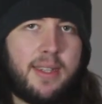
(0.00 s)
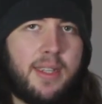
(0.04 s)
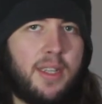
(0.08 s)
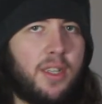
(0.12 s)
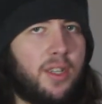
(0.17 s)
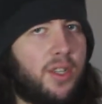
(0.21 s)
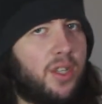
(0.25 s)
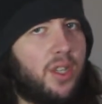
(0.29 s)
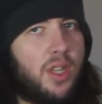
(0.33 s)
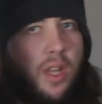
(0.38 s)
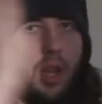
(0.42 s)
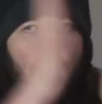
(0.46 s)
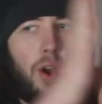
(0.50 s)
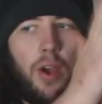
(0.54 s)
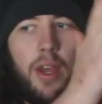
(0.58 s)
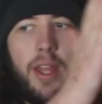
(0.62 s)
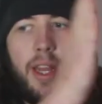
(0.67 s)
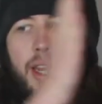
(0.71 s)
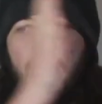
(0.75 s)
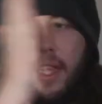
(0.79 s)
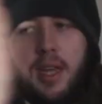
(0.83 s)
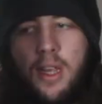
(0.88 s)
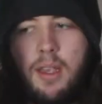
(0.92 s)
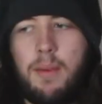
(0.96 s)
They just slot
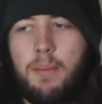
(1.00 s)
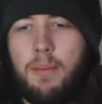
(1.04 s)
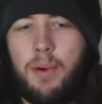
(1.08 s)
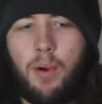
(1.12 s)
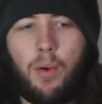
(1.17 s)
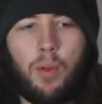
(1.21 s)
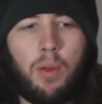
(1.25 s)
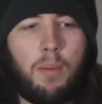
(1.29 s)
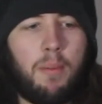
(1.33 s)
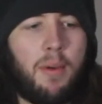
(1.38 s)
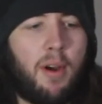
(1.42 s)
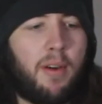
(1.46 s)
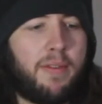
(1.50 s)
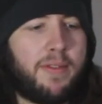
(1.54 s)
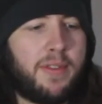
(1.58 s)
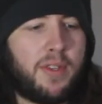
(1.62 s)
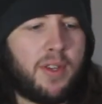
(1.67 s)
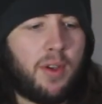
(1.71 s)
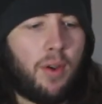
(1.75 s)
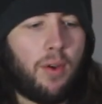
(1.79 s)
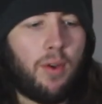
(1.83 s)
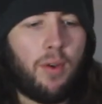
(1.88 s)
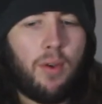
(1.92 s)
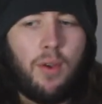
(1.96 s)
in and you can pull them off.
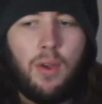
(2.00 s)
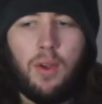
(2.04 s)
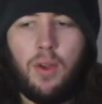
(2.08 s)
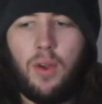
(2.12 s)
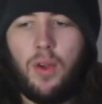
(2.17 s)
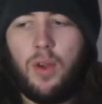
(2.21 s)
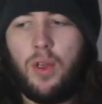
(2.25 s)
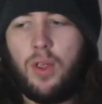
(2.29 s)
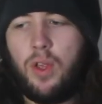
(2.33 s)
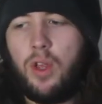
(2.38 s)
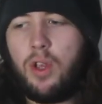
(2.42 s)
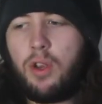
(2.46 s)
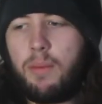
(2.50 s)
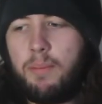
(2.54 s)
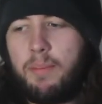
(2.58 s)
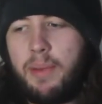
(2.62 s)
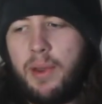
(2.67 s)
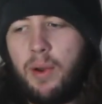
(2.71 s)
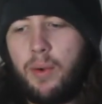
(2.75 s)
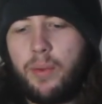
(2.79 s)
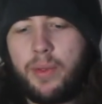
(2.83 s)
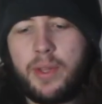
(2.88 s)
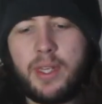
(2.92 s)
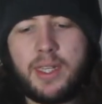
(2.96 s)
So you can
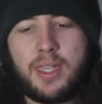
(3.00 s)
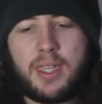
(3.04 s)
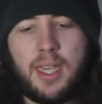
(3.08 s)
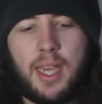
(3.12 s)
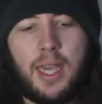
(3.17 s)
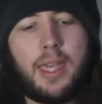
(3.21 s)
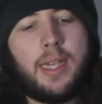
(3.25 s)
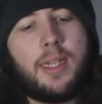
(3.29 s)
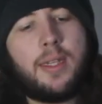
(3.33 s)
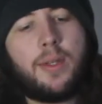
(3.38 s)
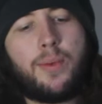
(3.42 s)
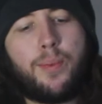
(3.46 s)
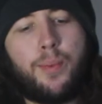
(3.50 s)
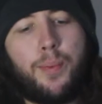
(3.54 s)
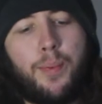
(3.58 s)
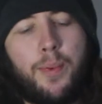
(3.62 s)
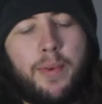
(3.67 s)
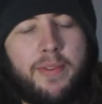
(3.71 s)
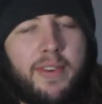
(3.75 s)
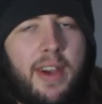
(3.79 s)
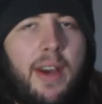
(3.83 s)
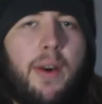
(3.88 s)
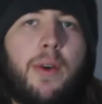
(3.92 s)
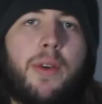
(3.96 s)
build this case
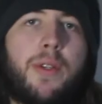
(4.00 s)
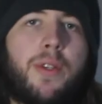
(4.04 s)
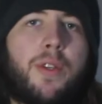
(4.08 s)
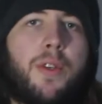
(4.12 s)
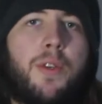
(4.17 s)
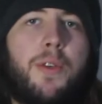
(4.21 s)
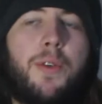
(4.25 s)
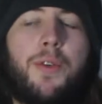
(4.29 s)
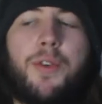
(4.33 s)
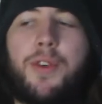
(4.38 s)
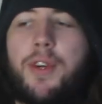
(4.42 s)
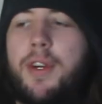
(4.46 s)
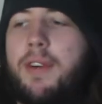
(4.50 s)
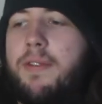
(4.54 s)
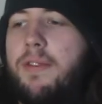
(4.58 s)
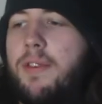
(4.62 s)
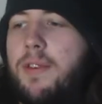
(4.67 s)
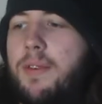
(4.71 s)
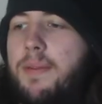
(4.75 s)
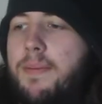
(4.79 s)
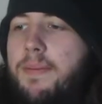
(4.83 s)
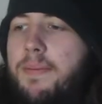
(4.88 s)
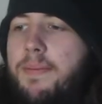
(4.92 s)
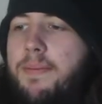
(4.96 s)
without a screwdriver.